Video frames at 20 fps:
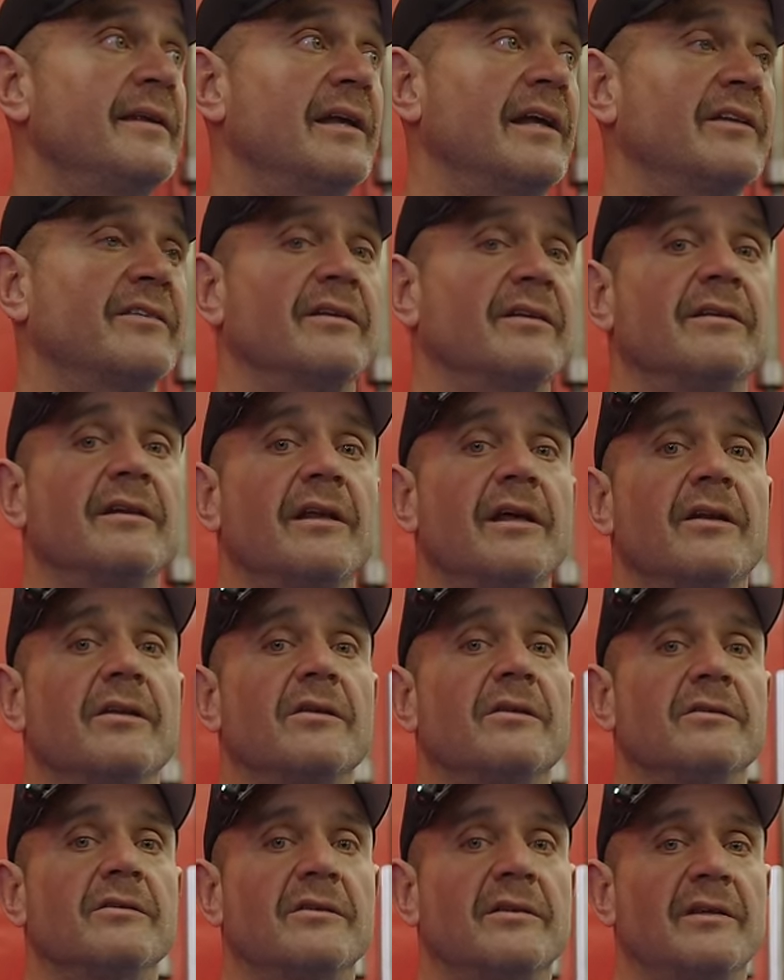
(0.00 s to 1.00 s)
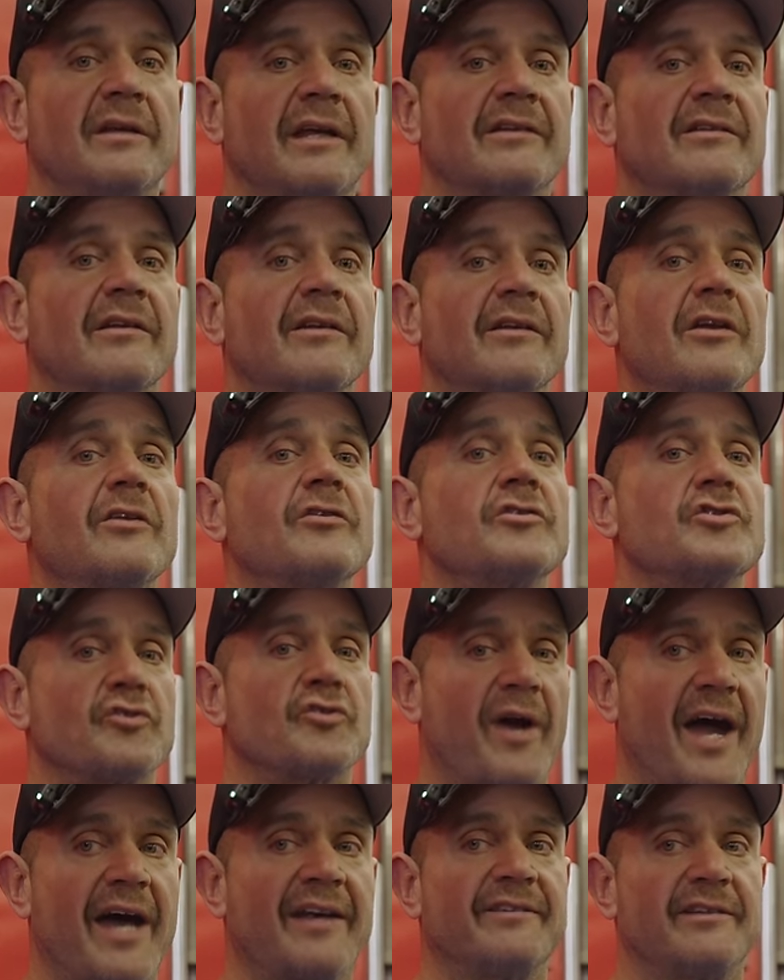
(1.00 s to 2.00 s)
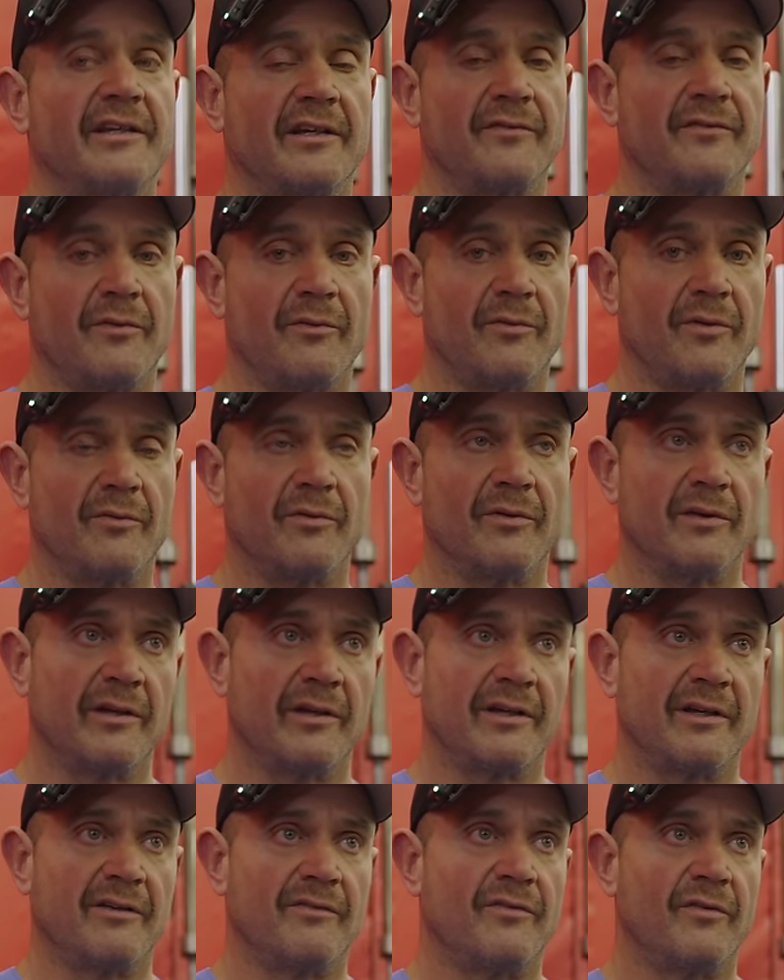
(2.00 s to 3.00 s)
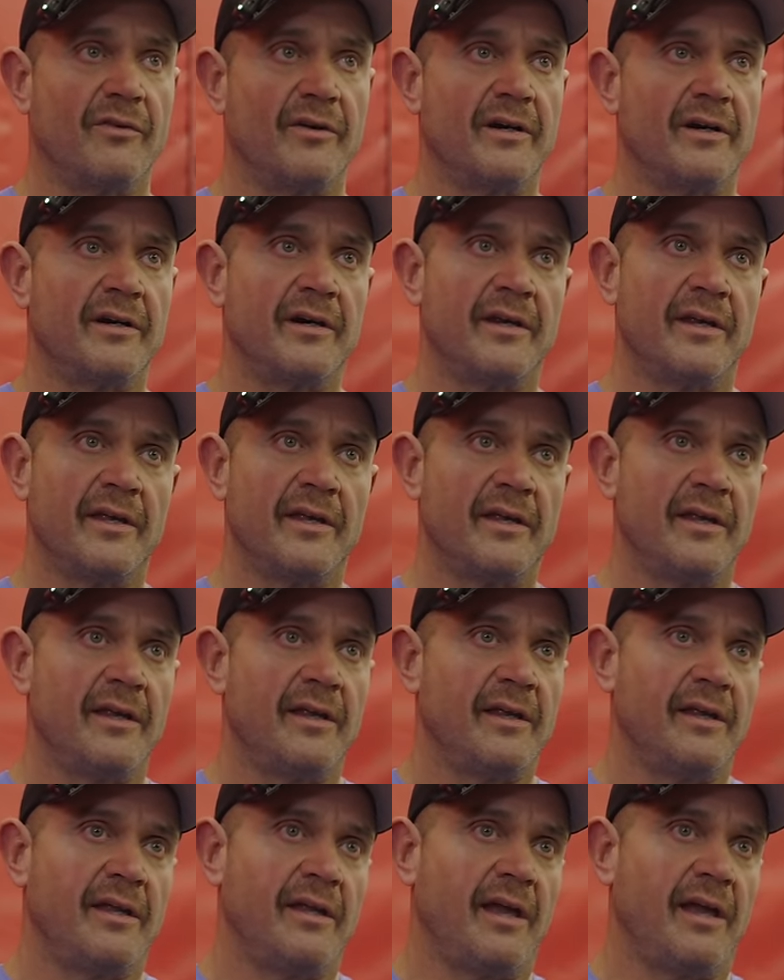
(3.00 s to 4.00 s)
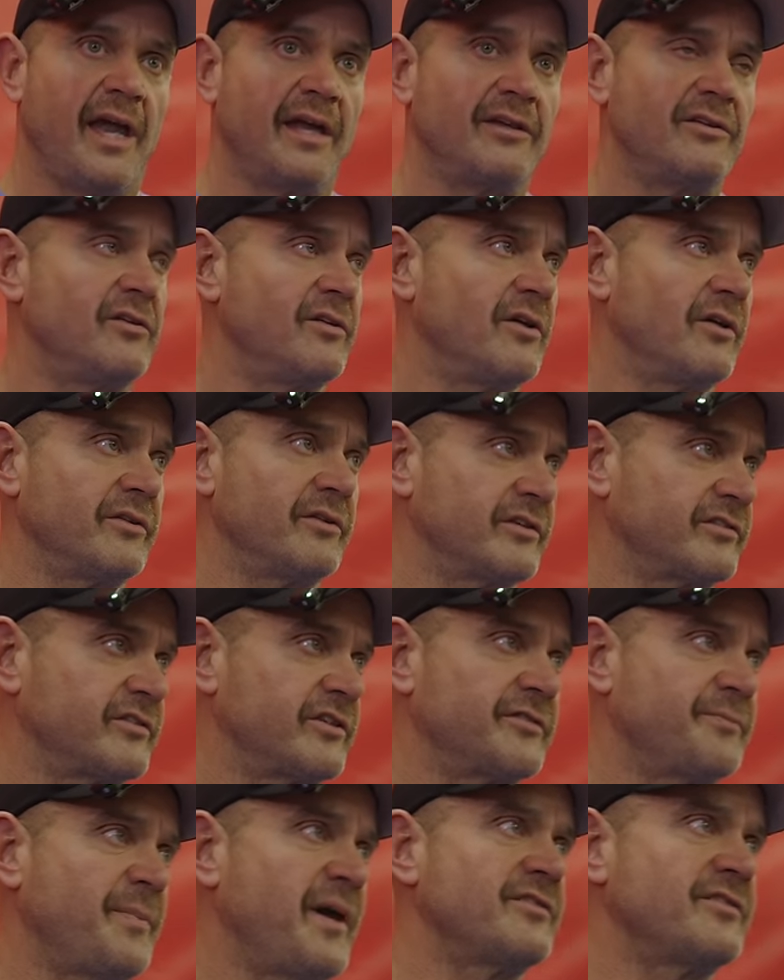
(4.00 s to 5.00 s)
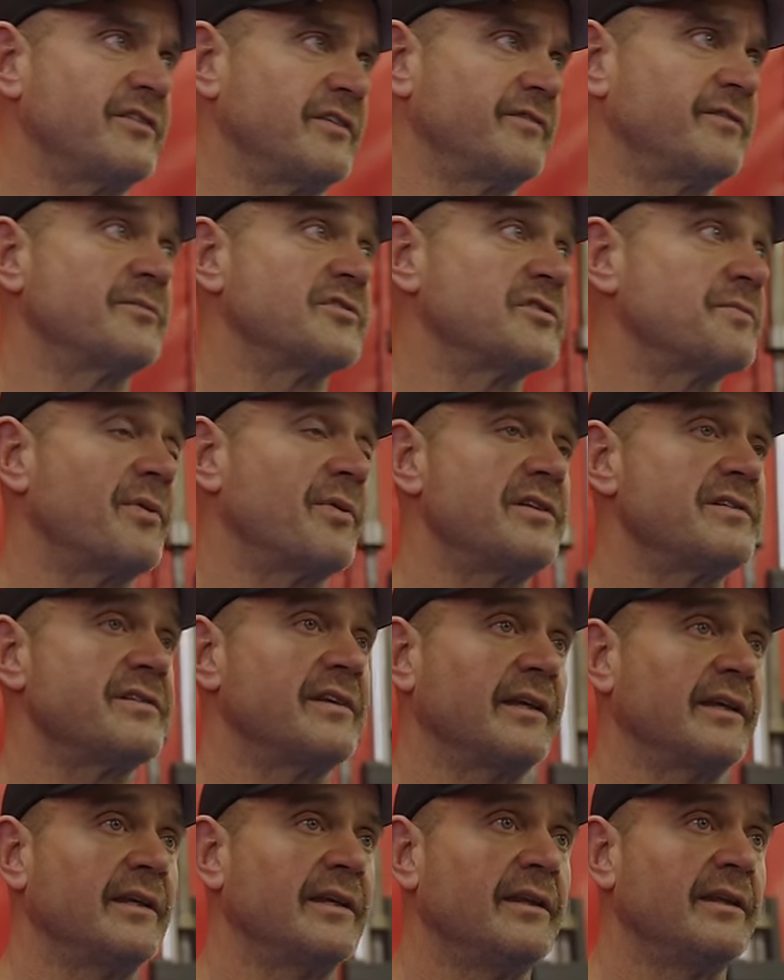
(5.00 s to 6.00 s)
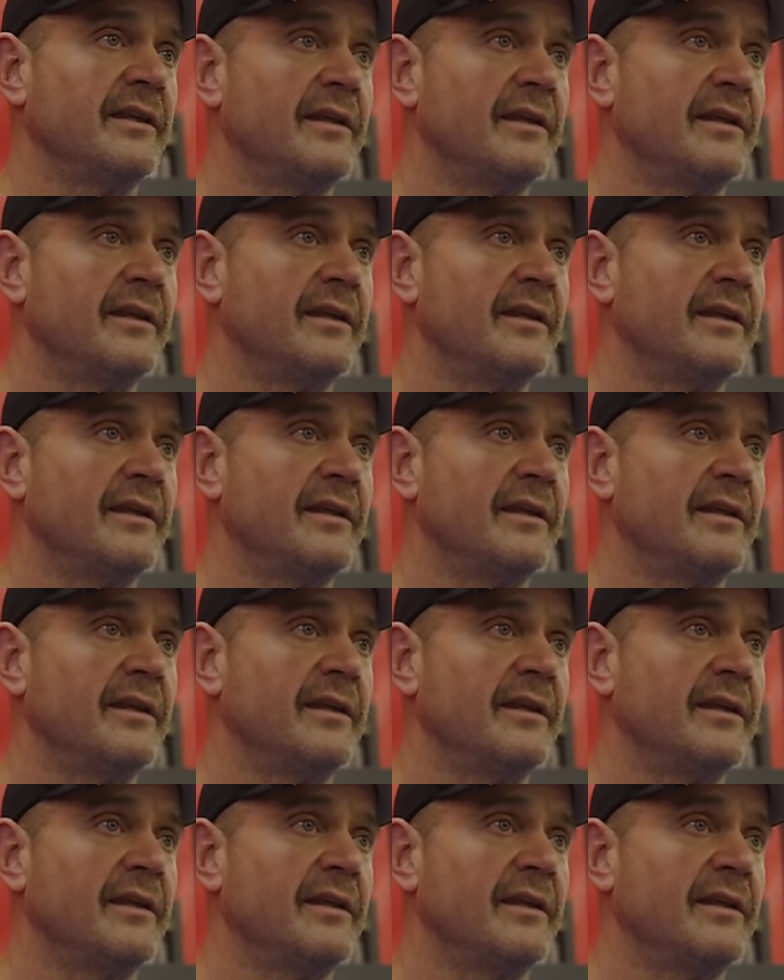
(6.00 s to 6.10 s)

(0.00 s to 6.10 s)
It's a little drastic for what we're looking for. And you know this, especially from sprinting.